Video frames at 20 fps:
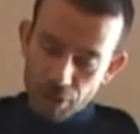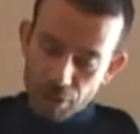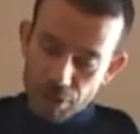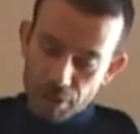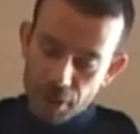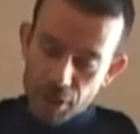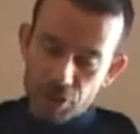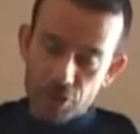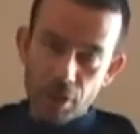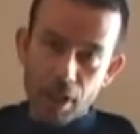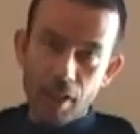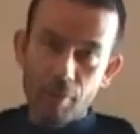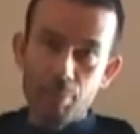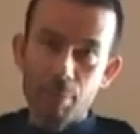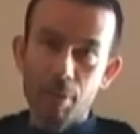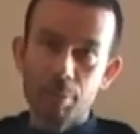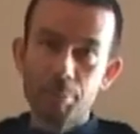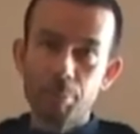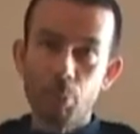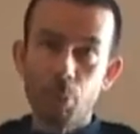These have
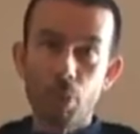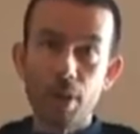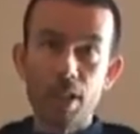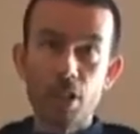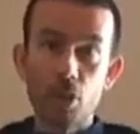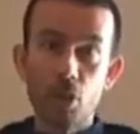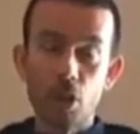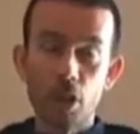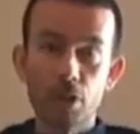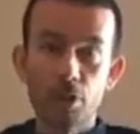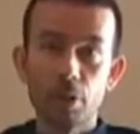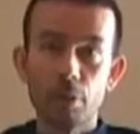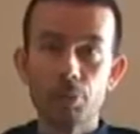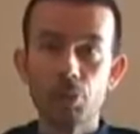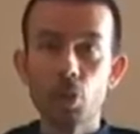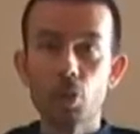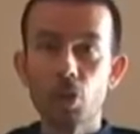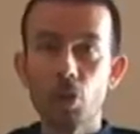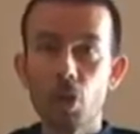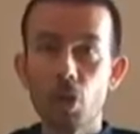been pre-cooked.
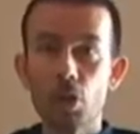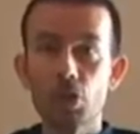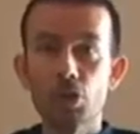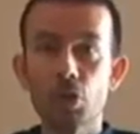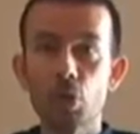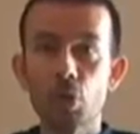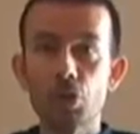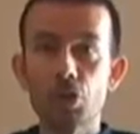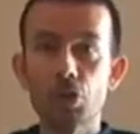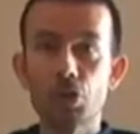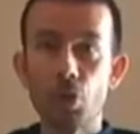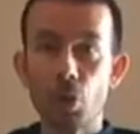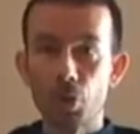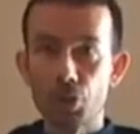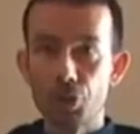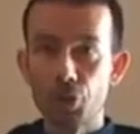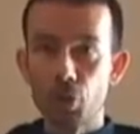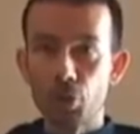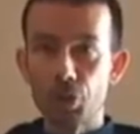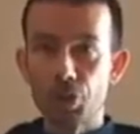You can also
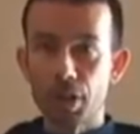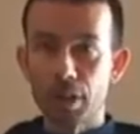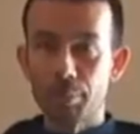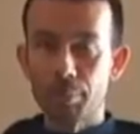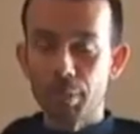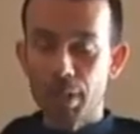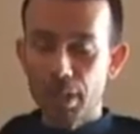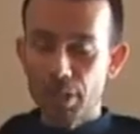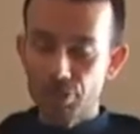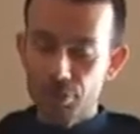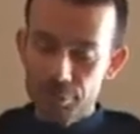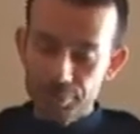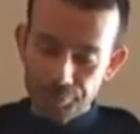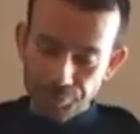soak your chickpeas.